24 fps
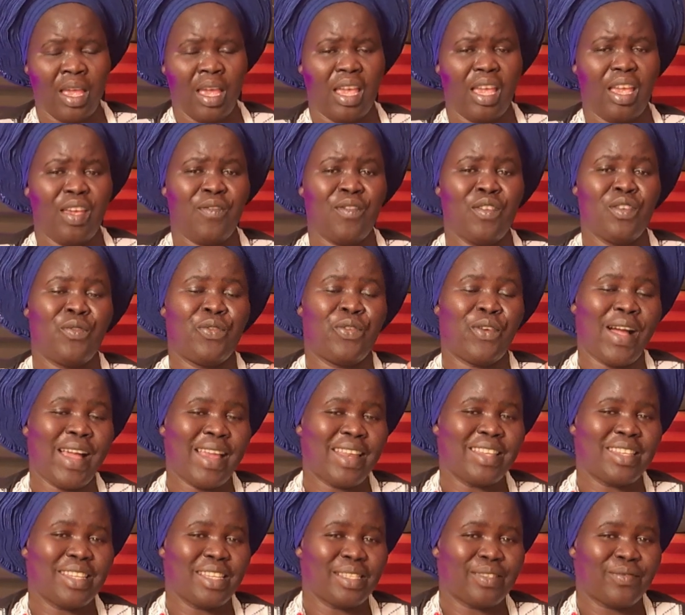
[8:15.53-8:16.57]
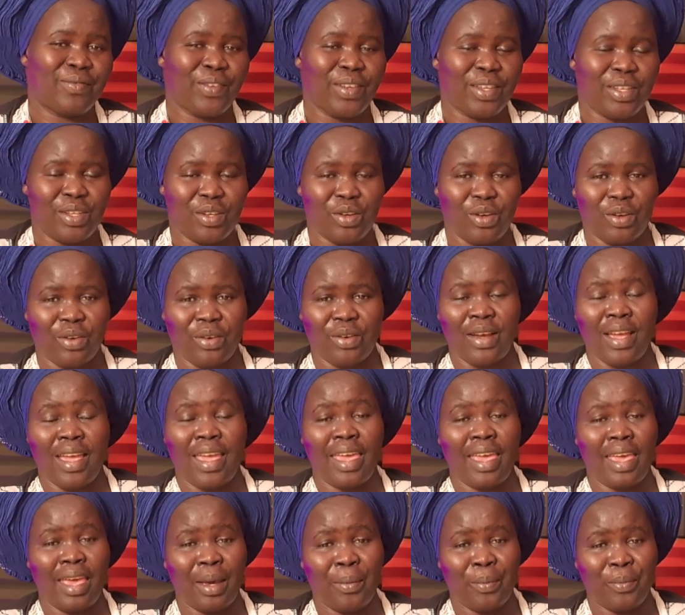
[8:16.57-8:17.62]
If you find this video
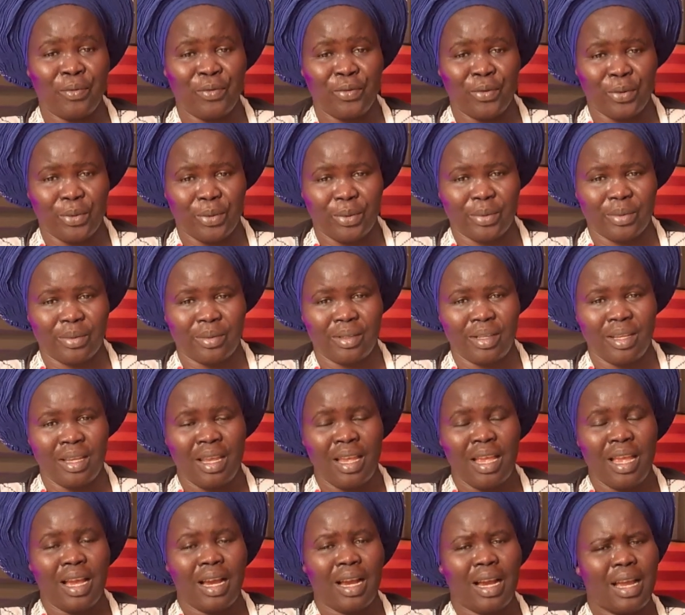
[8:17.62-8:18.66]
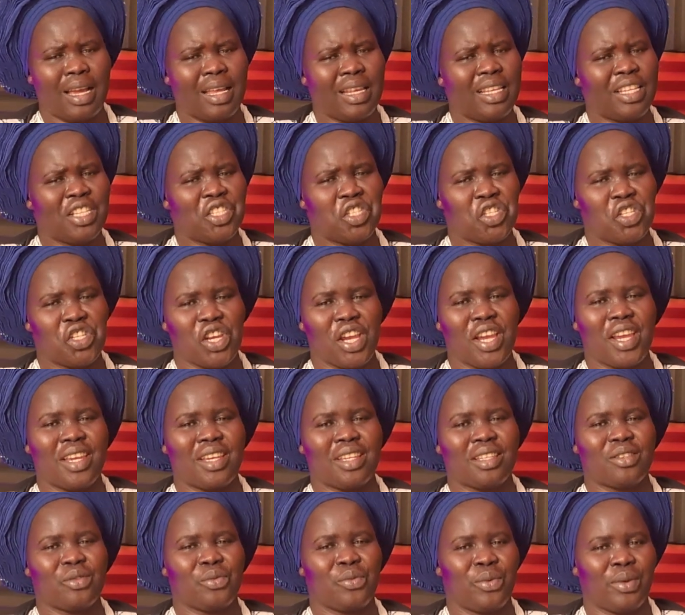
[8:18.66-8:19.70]
helpful, kindly share
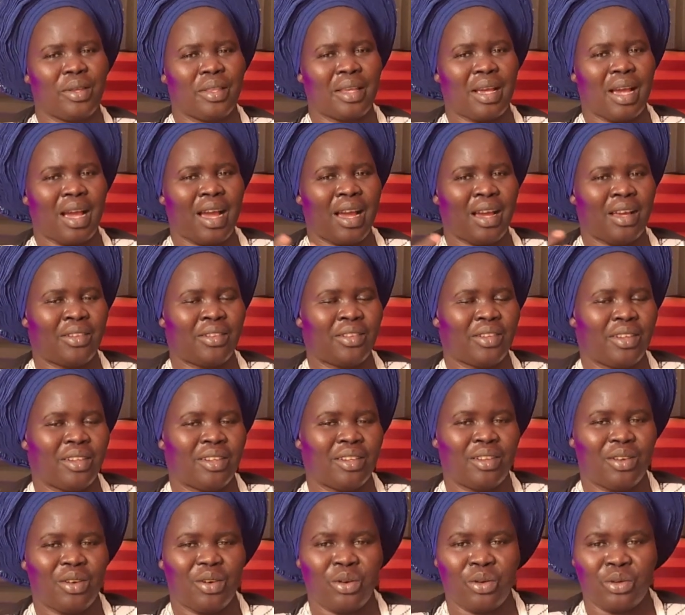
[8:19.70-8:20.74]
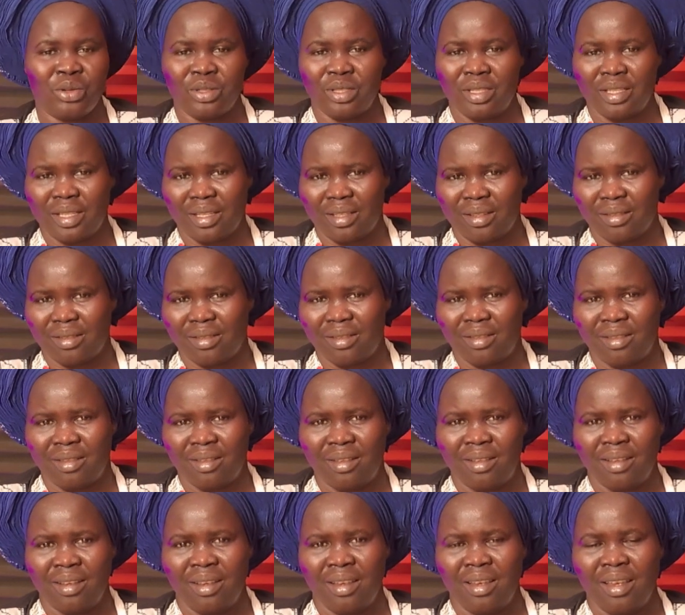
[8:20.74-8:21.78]
it with other audience.
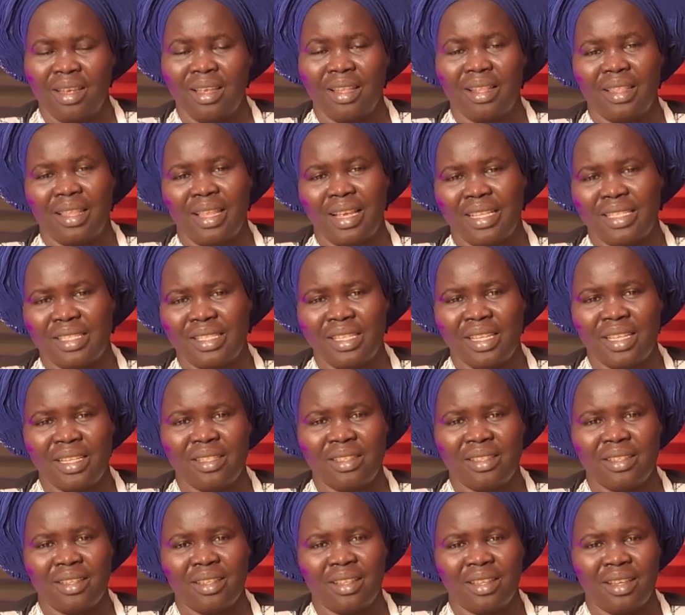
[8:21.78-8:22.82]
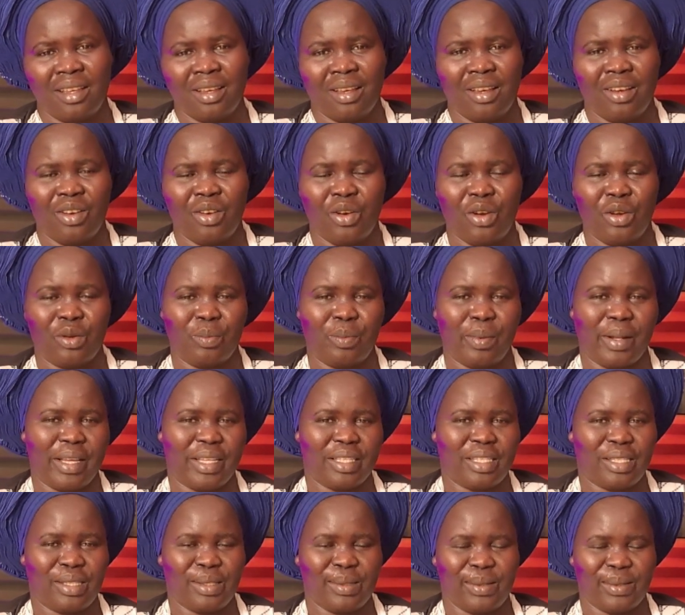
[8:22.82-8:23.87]
That's it. God
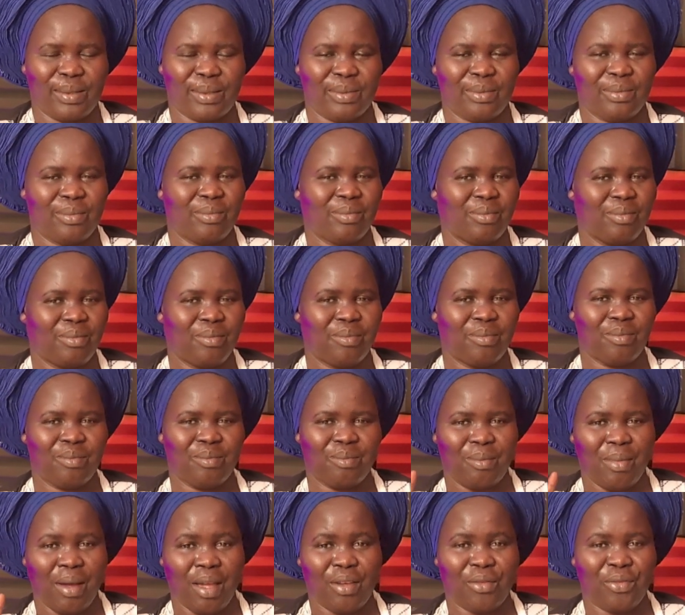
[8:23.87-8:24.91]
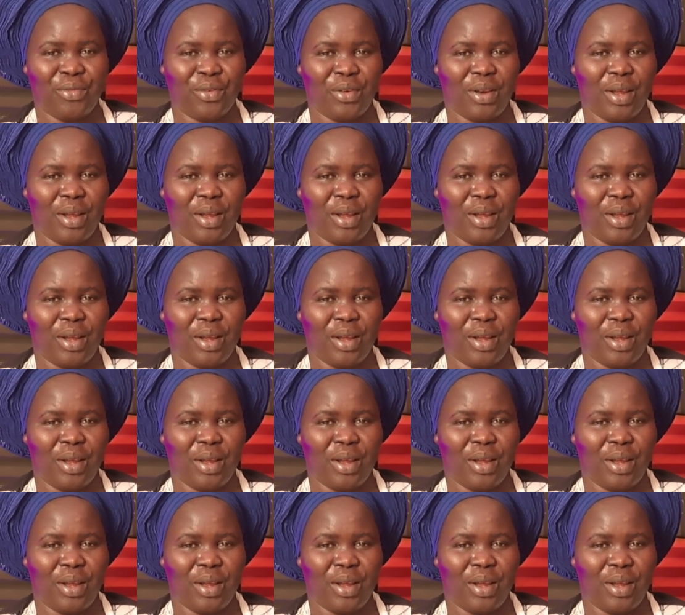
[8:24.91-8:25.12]
bless you. Bye for